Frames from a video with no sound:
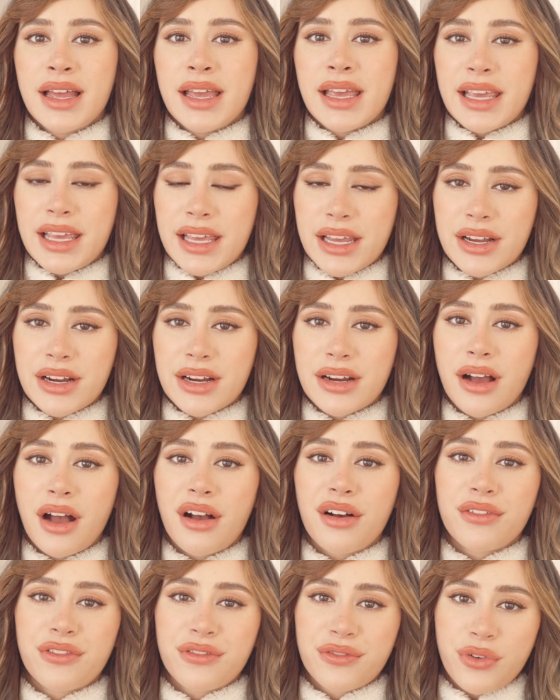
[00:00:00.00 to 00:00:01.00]
here
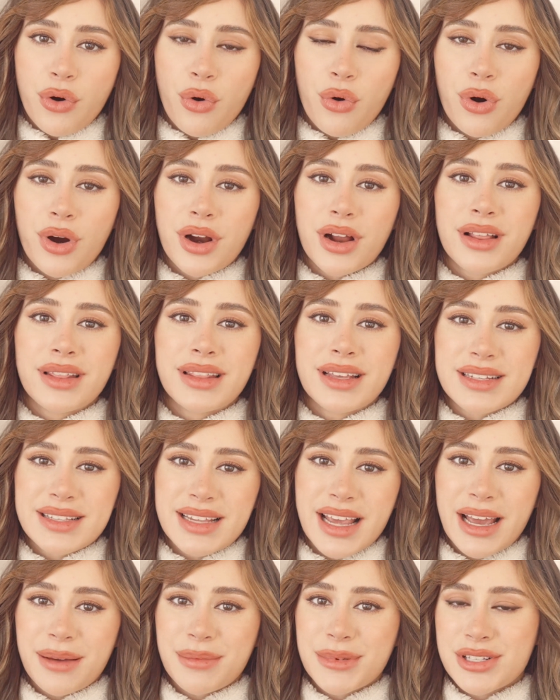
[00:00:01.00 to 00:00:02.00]
for this
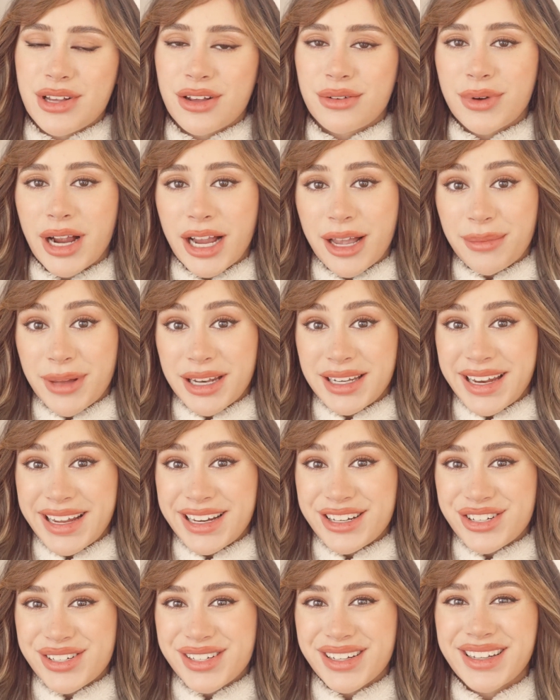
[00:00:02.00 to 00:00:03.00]
Amazon
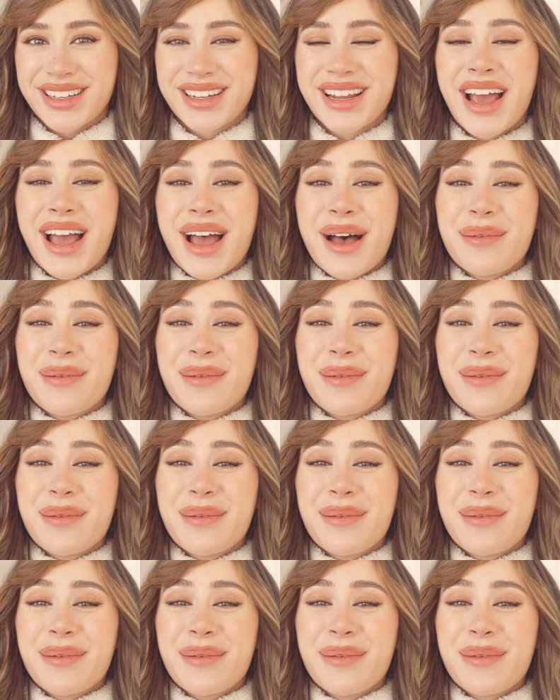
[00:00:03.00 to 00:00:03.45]
recommendation,